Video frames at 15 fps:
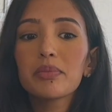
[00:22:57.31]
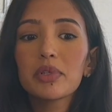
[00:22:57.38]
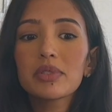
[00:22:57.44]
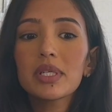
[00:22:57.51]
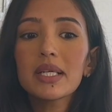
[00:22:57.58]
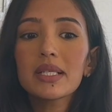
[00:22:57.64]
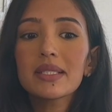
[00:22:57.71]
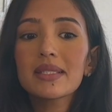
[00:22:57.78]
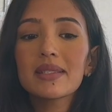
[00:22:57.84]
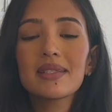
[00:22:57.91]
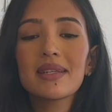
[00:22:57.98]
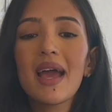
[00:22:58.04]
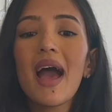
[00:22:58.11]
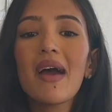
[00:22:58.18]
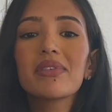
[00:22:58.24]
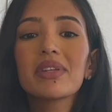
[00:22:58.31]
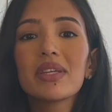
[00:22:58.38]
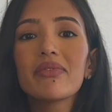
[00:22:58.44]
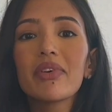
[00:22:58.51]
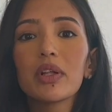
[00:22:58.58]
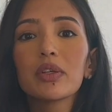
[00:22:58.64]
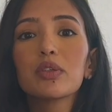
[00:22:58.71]
Botox doesn't have any
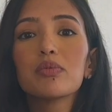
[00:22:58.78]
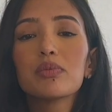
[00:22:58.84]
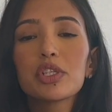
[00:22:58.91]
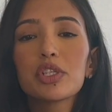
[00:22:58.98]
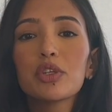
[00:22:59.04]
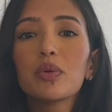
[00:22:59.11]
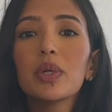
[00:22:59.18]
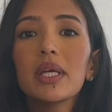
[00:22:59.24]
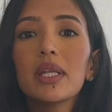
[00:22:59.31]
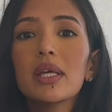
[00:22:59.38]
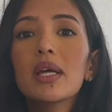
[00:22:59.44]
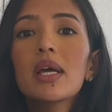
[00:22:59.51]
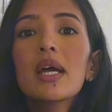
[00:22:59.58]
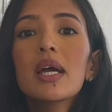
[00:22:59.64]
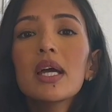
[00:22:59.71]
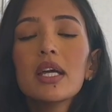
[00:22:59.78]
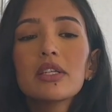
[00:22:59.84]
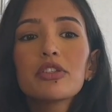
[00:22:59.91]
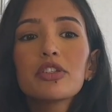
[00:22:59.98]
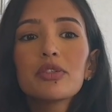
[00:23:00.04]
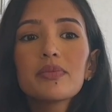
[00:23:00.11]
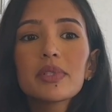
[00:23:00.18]
volume to it in
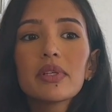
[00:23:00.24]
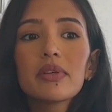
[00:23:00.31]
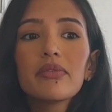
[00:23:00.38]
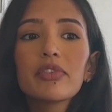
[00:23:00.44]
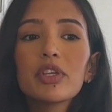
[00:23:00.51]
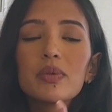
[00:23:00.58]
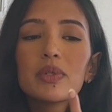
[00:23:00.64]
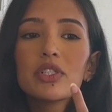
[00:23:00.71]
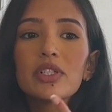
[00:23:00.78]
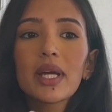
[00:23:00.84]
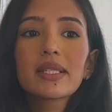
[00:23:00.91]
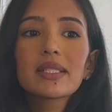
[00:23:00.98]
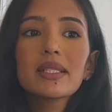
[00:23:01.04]
terms of you inject